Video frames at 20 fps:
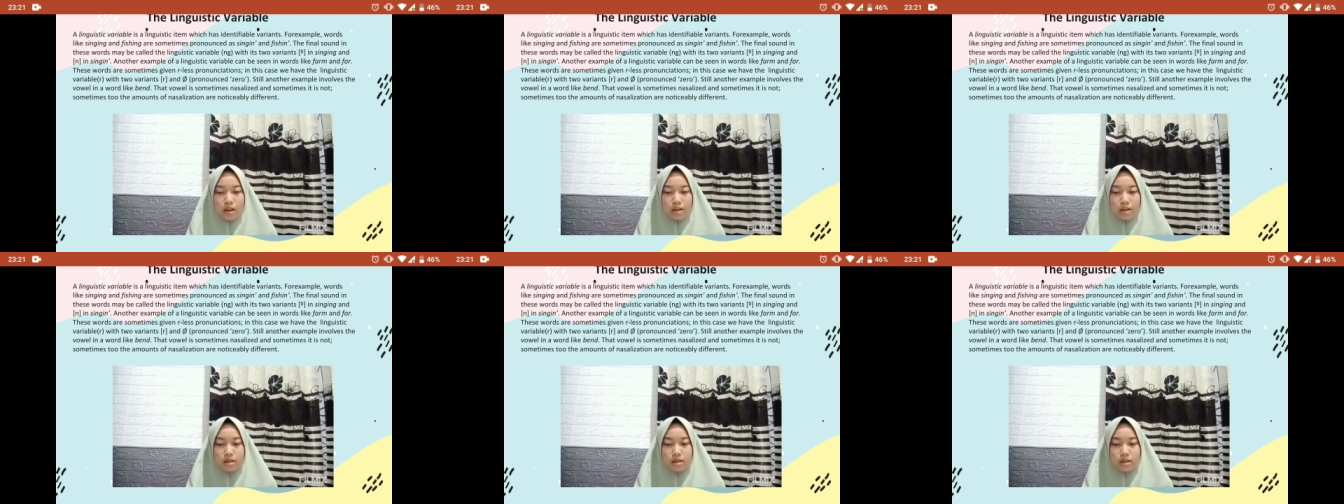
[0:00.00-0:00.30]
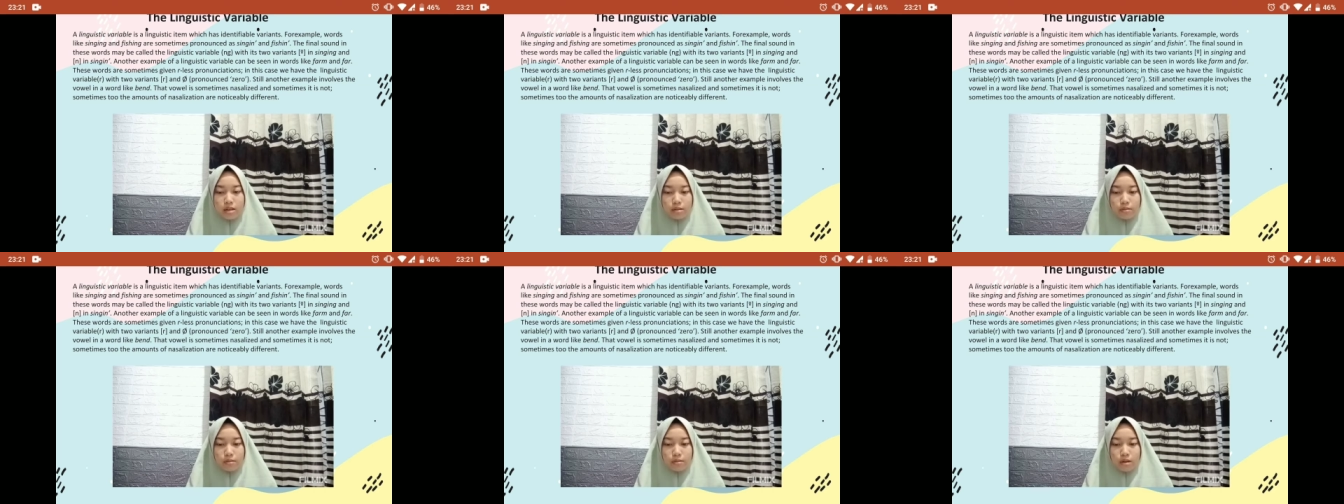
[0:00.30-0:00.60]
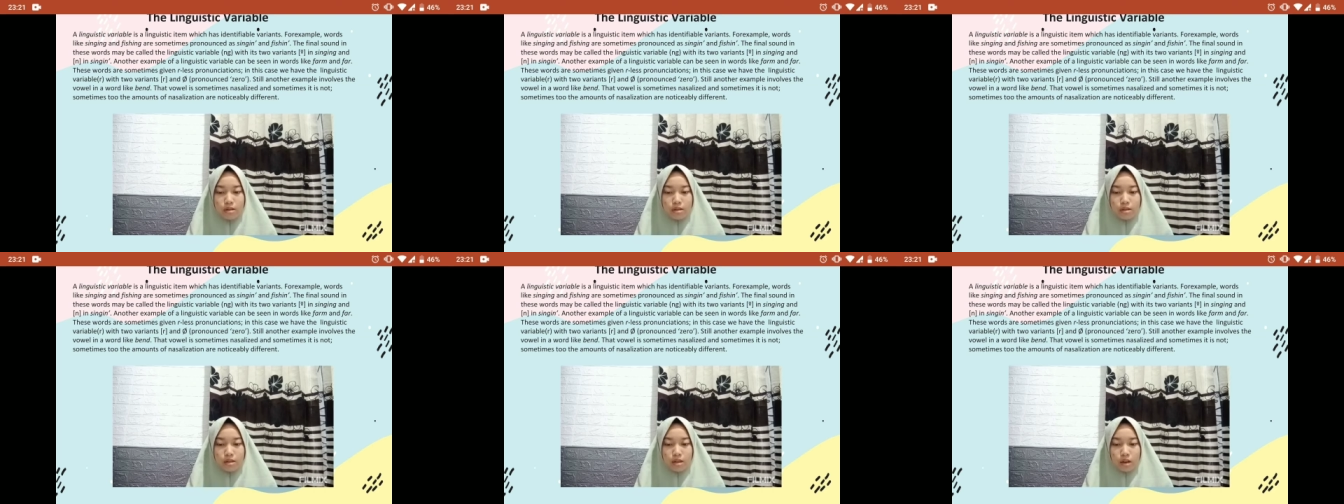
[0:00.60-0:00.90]
the
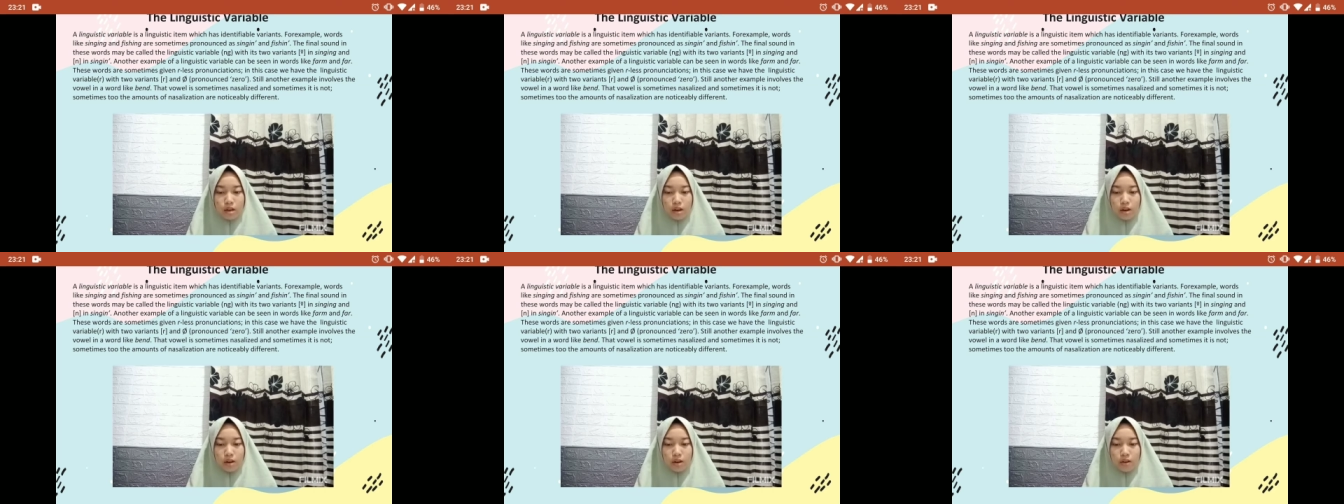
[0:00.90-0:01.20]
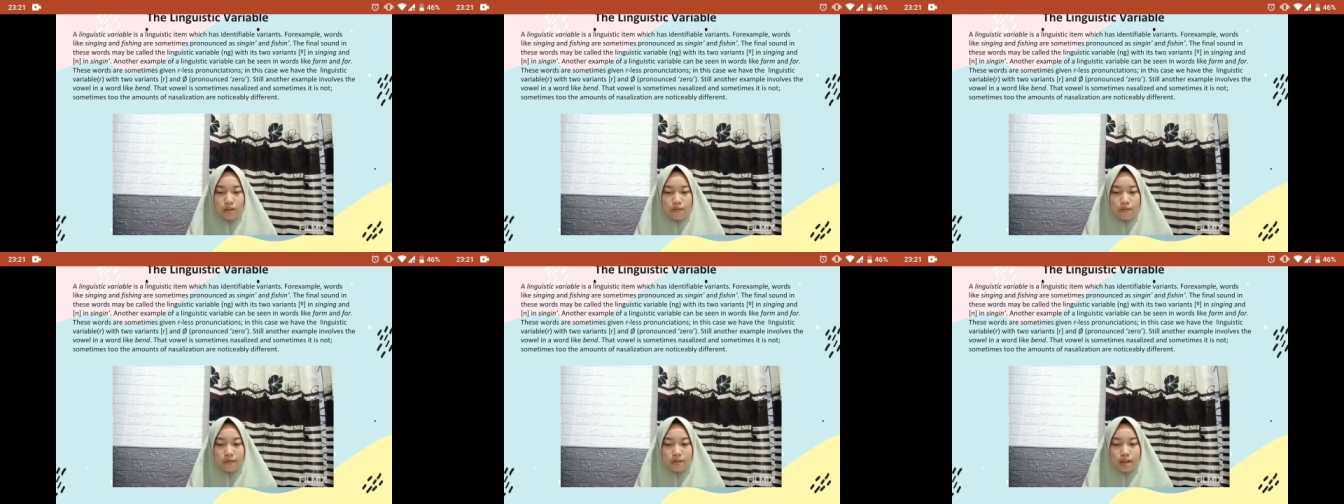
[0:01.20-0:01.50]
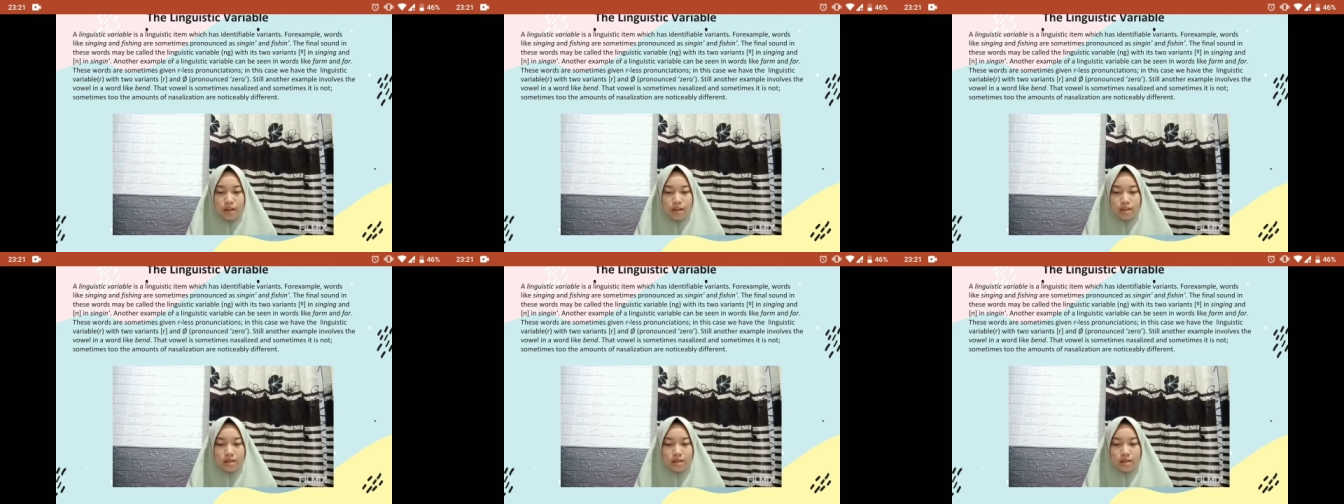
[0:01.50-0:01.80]
amount of
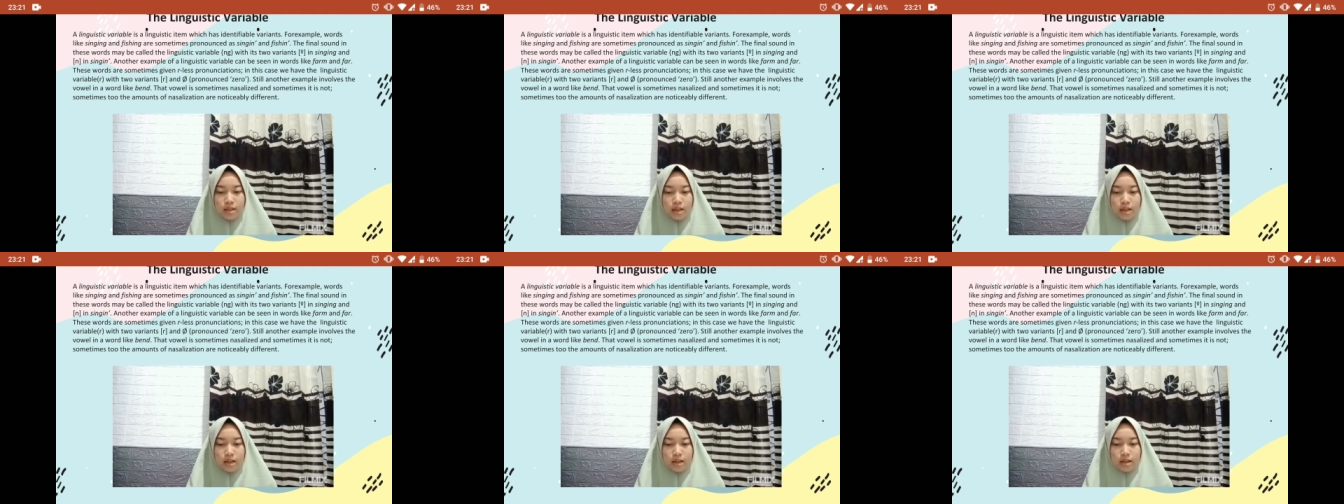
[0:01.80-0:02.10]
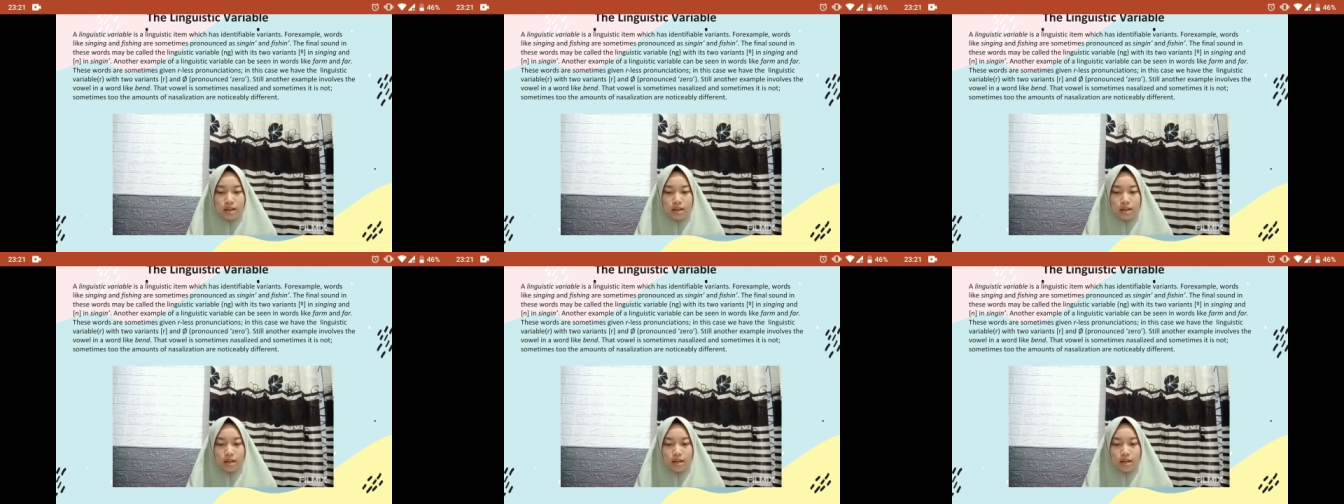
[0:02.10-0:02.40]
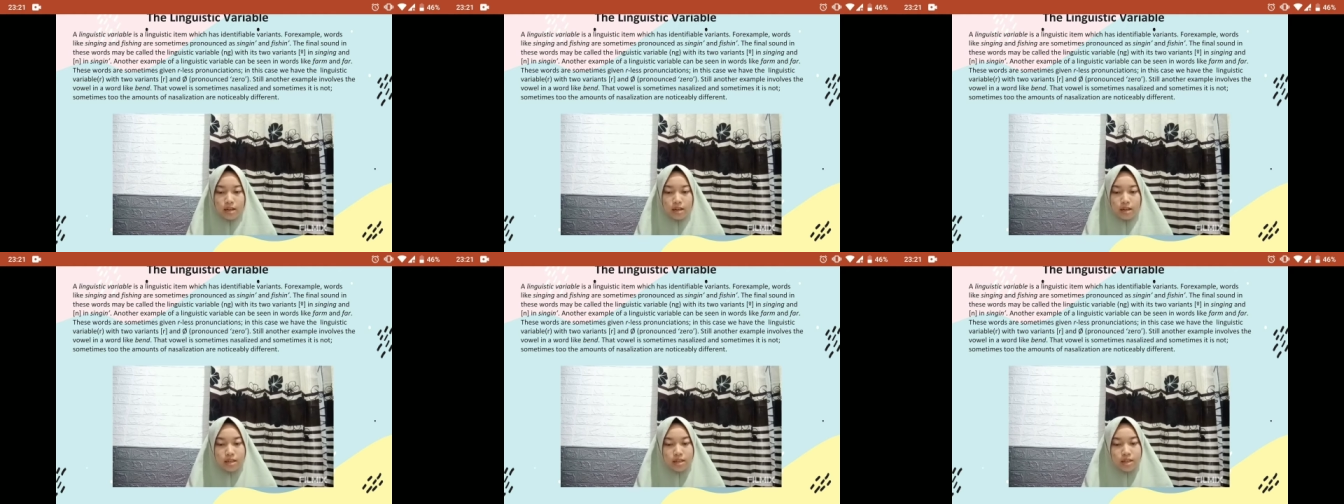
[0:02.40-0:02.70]

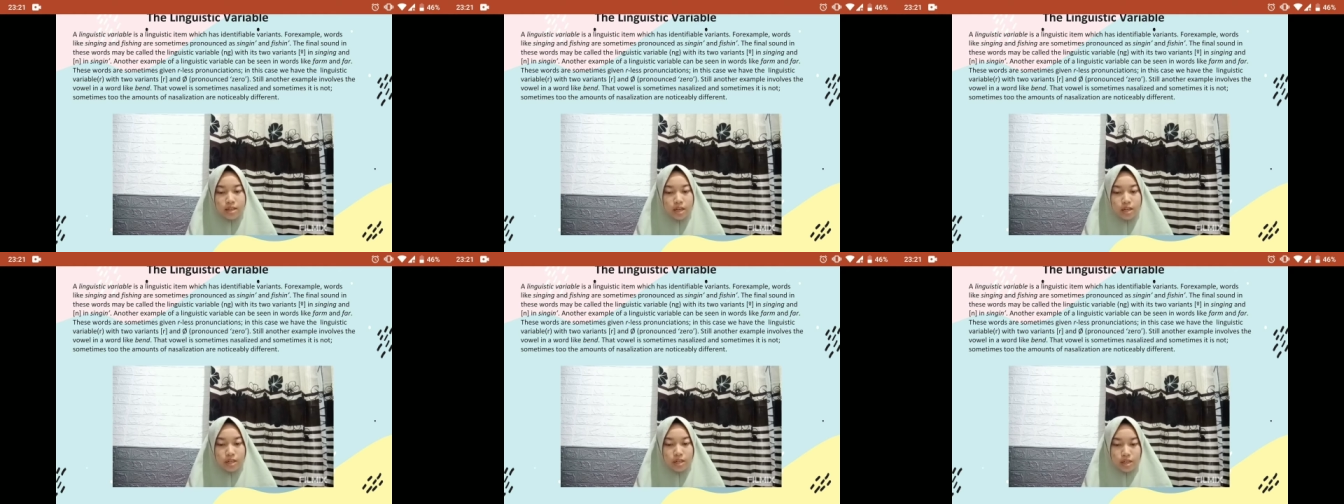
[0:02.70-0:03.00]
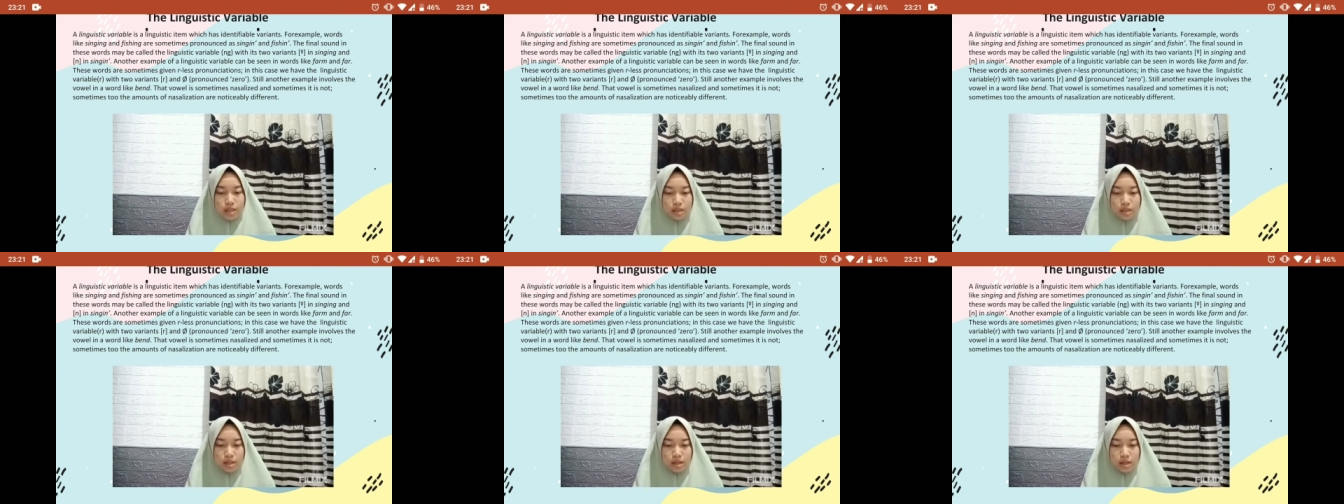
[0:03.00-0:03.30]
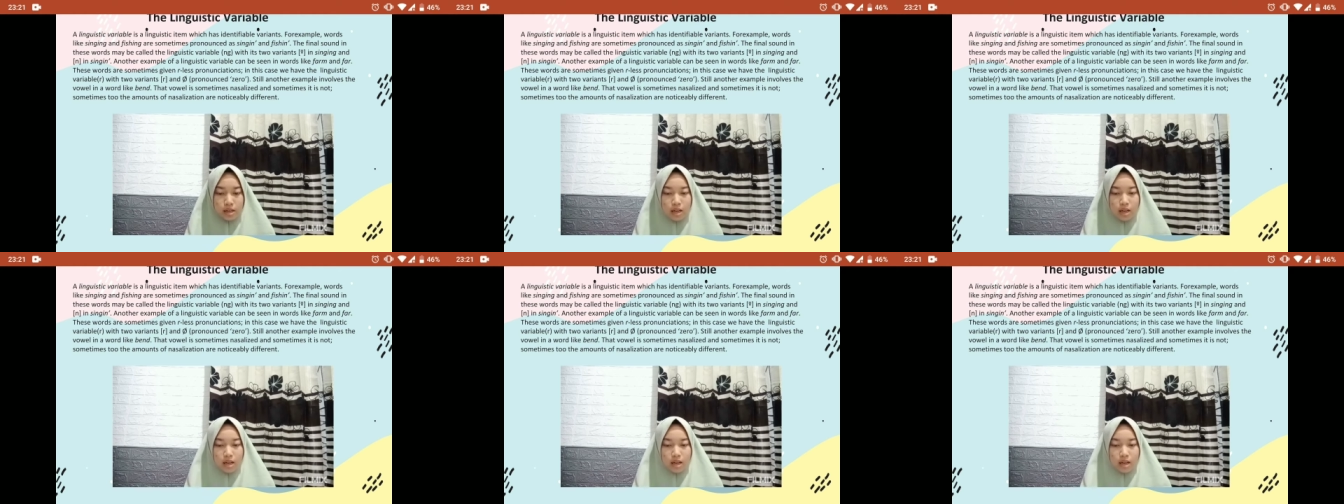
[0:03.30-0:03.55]
nasalization